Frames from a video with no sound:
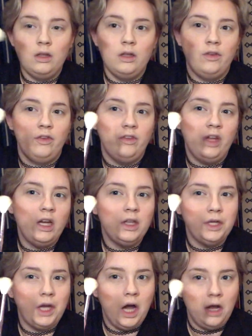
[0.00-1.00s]
this is
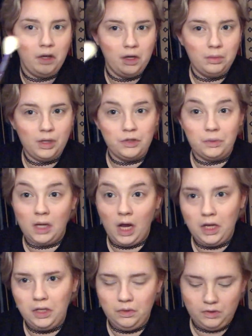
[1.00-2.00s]
technically a highlighter brush, but
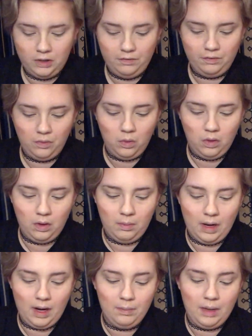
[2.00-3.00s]
I use it for
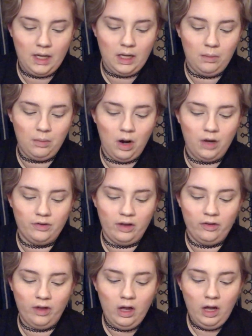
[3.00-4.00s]
my baking
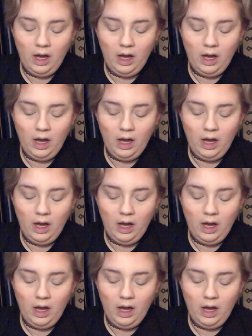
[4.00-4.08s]
process.